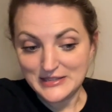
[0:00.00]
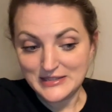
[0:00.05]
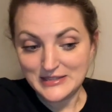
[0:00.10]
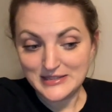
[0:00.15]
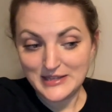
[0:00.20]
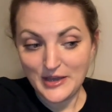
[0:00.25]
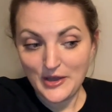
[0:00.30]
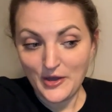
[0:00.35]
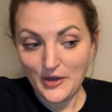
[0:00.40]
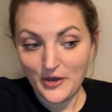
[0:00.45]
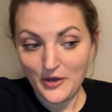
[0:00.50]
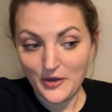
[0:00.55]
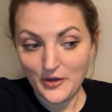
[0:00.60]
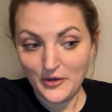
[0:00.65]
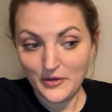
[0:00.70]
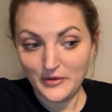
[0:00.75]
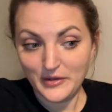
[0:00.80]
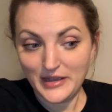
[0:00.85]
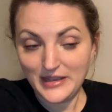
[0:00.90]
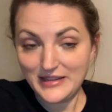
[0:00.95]

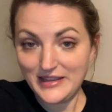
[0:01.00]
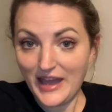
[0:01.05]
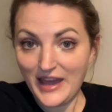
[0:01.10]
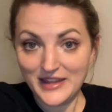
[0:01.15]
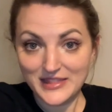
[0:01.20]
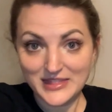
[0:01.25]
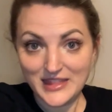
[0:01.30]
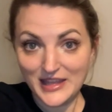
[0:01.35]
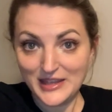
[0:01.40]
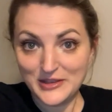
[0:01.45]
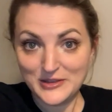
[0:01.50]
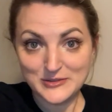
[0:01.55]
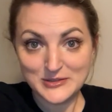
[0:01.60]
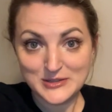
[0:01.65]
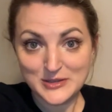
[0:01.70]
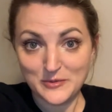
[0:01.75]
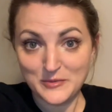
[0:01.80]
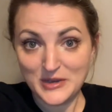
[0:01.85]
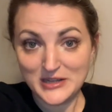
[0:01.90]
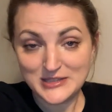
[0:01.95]
So yeah, thank you
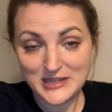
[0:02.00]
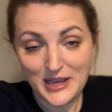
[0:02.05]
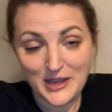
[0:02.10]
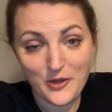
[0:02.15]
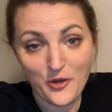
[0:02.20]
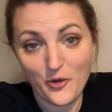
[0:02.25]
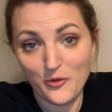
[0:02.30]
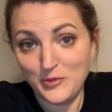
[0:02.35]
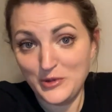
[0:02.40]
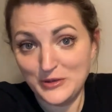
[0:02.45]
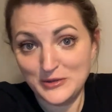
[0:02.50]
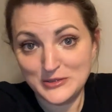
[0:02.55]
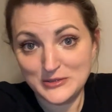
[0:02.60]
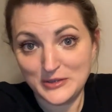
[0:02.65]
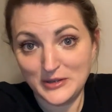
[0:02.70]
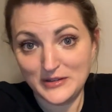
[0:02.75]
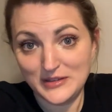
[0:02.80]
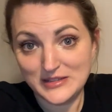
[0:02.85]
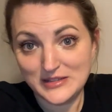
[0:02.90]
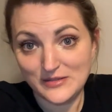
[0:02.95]
so much. I hope you
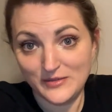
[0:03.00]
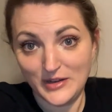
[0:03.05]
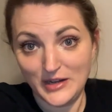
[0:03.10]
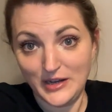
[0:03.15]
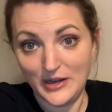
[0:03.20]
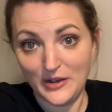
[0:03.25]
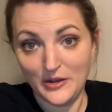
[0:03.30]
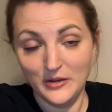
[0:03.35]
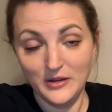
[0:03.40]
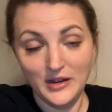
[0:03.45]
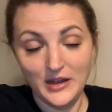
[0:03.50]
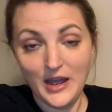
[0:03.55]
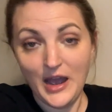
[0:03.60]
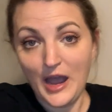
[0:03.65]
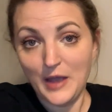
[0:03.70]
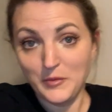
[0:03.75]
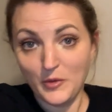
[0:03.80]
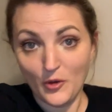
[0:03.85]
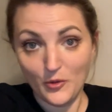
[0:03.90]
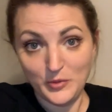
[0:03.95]
enjoyed this video.
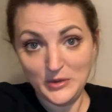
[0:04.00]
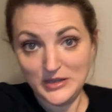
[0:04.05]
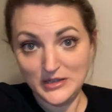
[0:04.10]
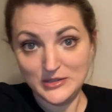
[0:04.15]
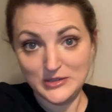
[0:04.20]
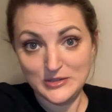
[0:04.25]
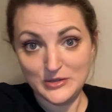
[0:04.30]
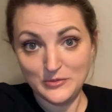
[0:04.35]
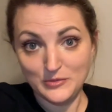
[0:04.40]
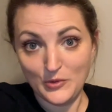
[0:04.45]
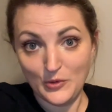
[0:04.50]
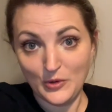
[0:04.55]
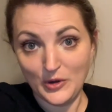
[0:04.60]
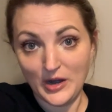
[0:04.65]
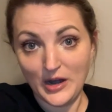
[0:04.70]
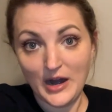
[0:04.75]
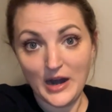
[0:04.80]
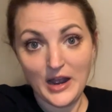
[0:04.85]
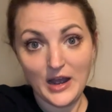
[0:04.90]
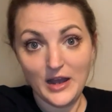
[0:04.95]
I'm hoping to do
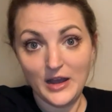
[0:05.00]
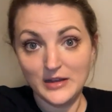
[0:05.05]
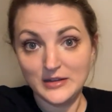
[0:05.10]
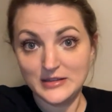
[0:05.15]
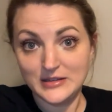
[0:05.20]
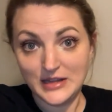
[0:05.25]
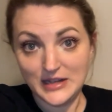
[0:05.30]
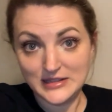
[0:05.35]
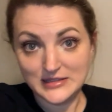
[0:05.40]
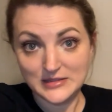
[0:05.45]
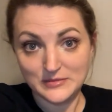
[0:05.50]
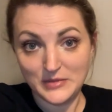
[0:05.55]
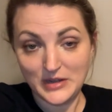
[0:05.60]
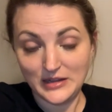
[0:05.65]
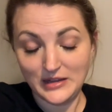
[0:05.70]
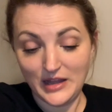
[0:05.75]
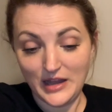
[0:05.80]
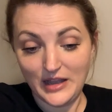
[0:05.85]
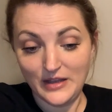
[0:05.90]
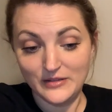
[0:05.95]
more days in my
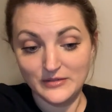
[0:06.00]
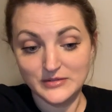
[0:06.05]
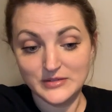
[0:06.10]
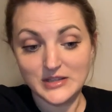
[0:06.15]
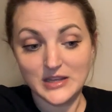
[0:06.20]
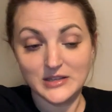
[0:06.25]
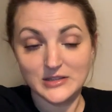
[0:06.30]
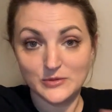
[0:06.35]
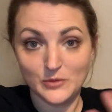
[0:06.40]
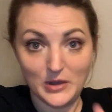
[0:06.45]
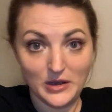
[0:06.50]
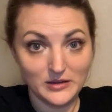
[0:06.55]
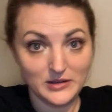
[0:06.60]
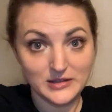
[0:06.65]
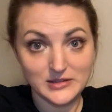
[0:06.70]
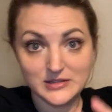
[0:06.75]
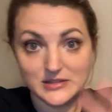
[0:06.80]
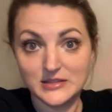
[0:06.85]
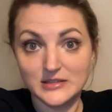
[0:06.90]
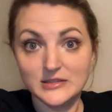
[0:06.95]
lives, as well
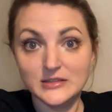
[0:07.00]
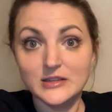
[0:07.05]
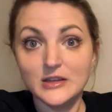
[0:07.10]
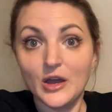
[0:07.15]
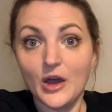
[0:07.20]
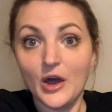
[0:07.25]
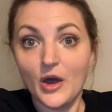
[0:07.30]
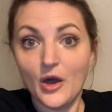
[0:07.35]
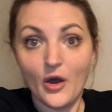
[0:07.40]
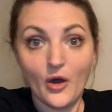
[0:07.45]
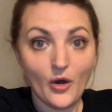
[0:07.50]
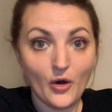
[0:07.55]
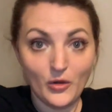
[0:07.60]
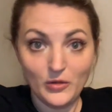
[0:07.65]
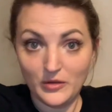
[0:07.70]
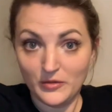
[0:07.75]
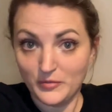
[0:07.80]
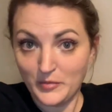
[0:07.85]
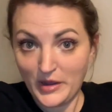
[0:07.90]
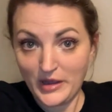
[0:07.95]
as all
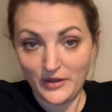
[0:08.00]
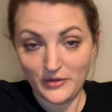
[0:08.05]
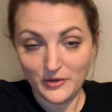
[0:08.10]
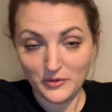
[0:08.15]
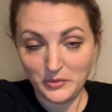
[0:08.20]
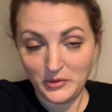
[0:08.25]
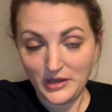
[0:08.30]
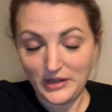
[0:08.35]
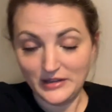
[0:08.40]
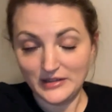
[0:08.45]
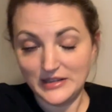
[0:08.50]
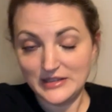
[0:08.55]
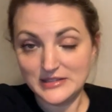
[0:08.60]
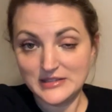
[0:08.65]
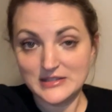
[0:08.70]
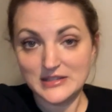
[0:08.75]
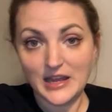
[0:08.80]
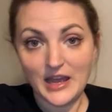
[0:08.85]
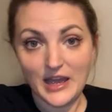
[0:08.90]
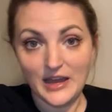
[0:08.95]
of my other
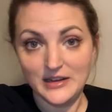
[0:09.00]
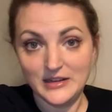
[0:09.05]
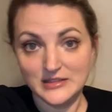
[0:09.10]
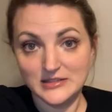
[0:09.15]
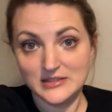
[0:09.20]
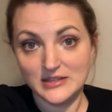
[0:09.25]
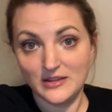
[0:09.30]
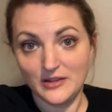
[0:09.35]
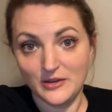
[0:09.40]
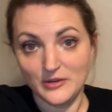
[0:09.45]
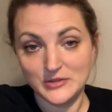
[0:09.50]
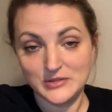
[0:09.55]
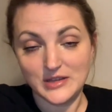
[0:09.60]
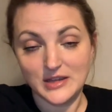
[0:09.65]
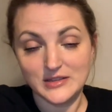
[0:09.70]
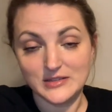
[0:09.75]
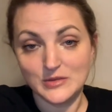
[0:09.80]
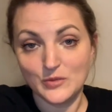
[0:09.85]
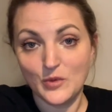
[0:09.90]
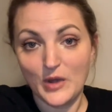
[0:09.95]
playlists, adding to those
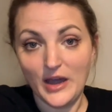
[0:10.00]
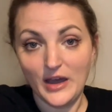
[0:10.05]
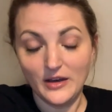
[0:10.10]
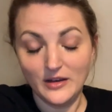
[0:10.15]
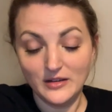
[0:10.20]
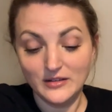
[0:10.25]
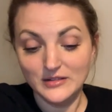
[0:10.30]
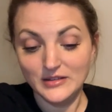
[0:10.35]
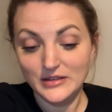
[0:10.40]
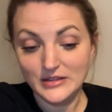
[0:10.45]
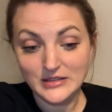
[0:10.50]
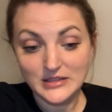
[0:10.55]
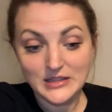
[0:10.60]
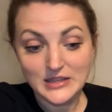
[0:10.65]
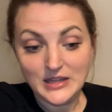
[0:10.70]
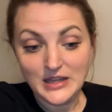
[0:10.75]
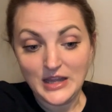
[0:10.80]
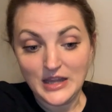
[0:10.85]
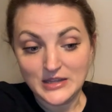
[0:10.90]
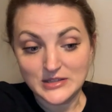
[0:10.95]
as well.
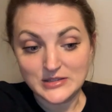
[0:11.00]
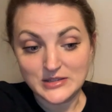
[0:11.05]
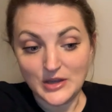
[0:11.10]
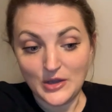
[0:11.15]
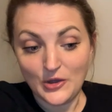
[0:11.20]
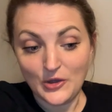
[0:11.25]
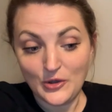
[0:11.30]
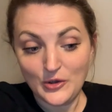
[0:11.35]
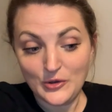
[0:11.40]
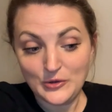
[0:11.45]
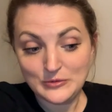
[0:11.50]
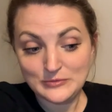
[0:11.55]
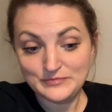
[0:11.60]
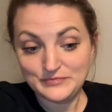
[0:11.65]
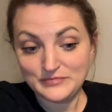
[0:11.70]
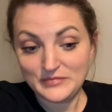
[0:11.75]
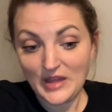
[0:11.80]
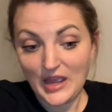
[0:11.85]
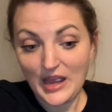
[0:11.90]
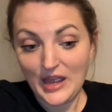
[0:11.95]
So
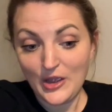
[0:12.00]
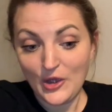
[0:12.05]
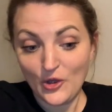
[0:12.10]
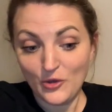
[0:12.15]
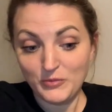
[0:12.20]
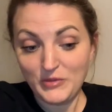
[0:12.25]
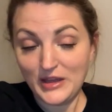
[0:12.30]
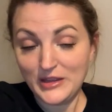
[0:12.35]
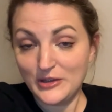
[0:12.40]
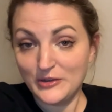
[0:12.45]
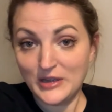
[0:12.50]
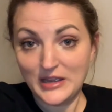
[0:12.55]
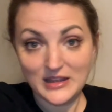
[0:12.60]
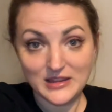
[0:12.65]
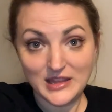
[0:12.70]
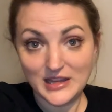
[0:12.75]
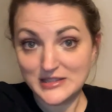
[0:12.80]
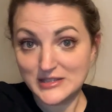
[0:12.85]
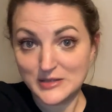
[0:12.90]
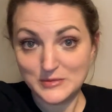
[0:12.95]
I hope that you hit
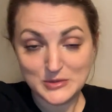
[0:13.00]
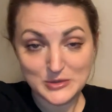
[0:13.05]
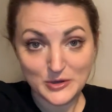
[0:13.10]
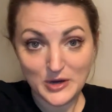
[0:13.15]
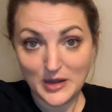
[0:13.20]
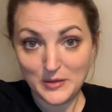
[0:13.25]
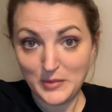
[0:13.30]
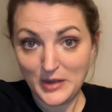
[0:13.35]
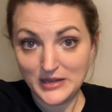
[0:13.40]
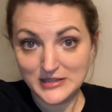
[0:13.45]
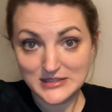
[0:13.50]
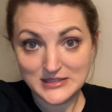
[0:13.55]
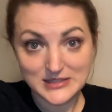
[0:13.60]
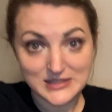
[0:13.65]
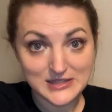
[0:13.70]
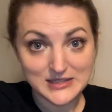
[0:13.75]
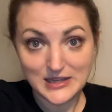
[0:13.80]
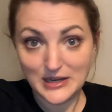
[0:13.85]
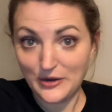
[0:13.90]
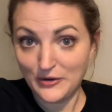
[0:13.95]
that subscribe button,
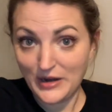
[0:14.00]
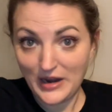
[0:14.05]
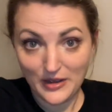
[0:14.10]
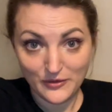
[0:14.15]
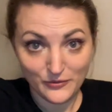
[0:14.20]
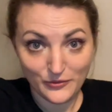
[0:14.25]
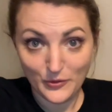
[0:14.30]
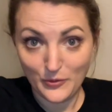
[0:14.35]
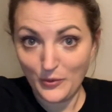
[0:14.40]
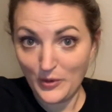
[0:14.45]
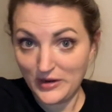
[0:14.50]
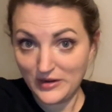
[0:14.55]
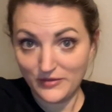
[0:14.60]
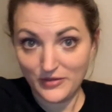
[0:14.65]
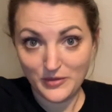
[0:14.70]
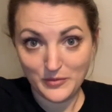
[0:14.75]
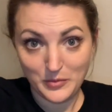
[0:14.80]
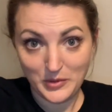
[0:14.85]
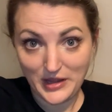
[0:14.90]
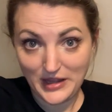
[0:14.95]
stick around for one of
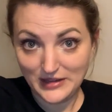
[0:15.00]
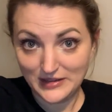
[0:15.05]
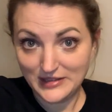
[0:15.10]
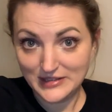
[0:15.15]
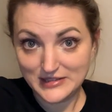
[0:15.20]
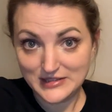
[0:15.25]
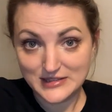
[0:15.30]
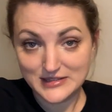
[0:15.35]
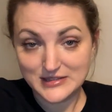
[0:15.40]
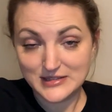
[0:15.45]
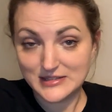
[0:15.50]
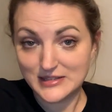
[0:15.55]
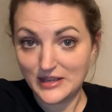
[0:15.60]
the playlists,